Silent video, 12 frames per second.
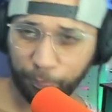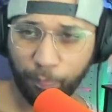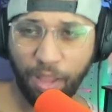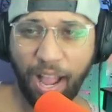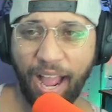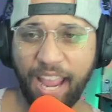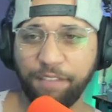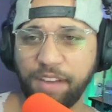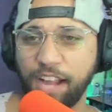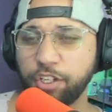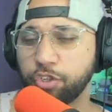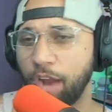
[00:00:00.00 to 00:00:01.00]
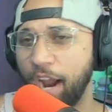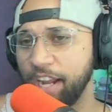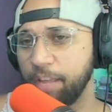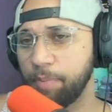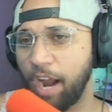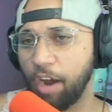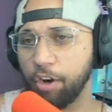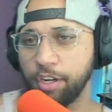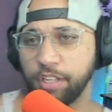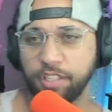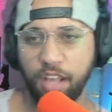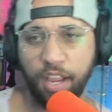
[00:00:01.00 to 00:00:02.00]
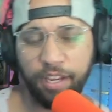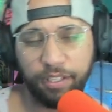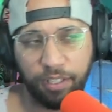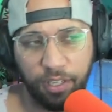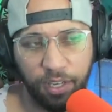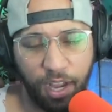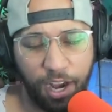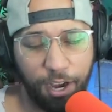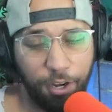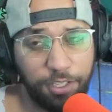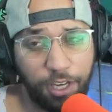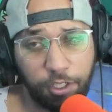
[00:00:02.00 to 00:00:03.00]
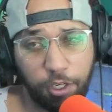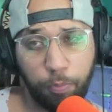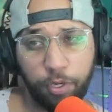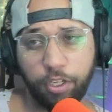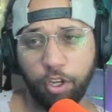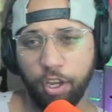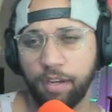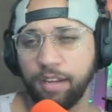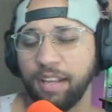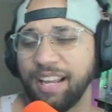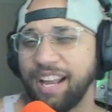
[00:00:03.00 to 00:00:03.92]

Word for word: I have not tried it, but I heard it's like I heard it's actually pretty good.